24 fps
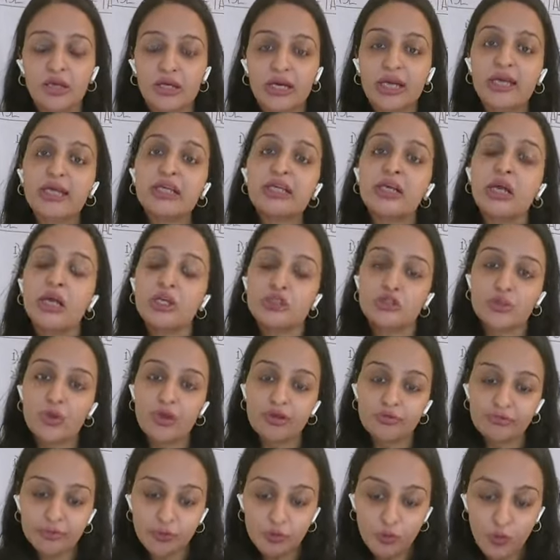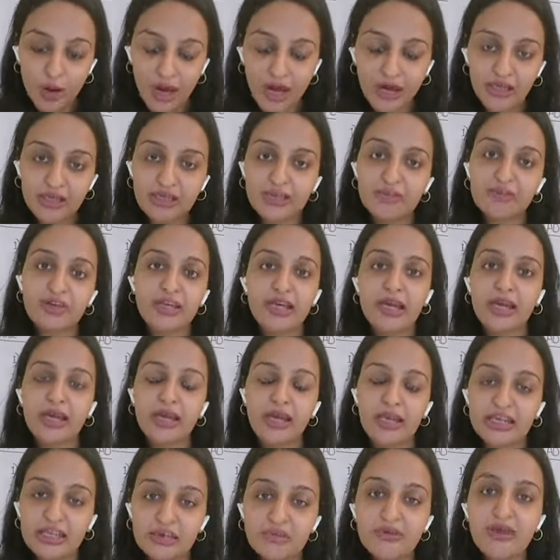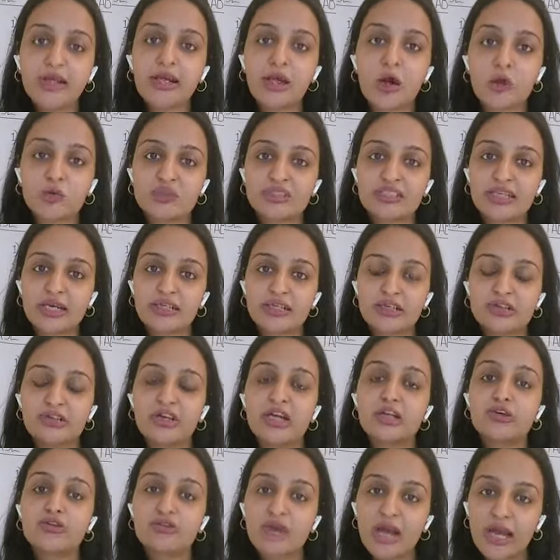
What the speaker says: Right? So if you are living anywhere outside India,